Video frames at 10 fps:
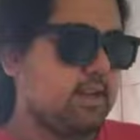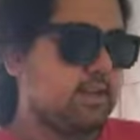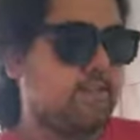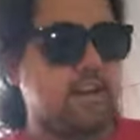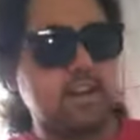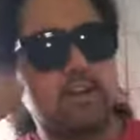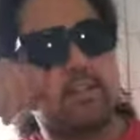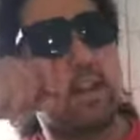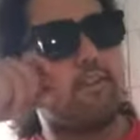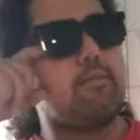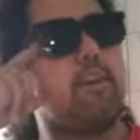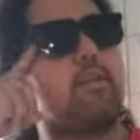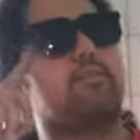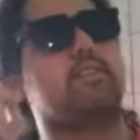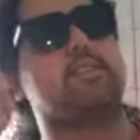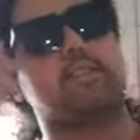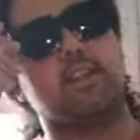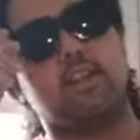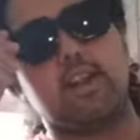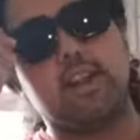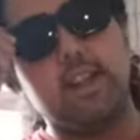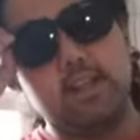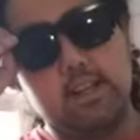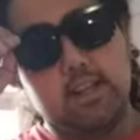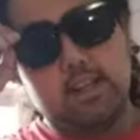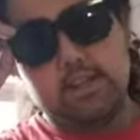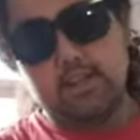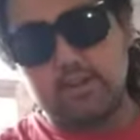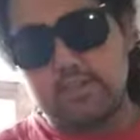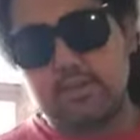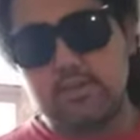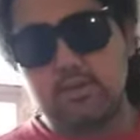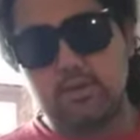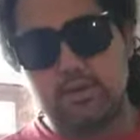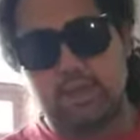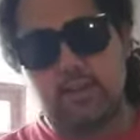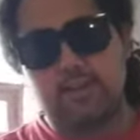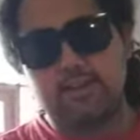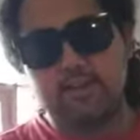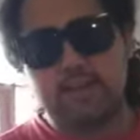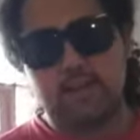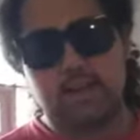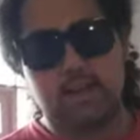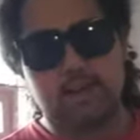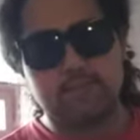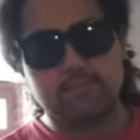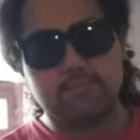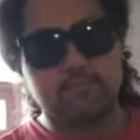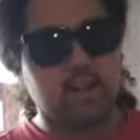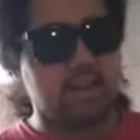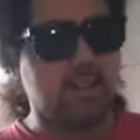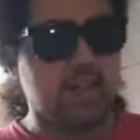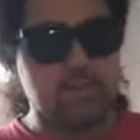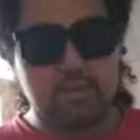defending yourself from another person. Alright, there's two schools of thought. A lot of